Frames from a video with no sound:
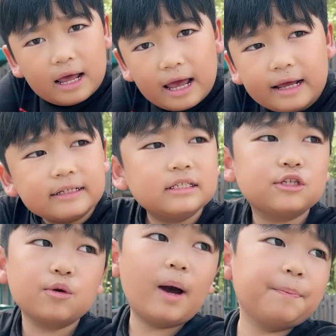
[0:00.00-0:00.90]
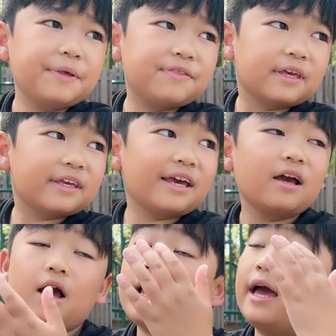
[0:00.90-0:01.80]
And you might be thinking,
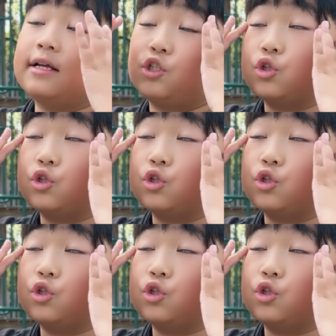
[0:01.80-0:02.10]
Andrew,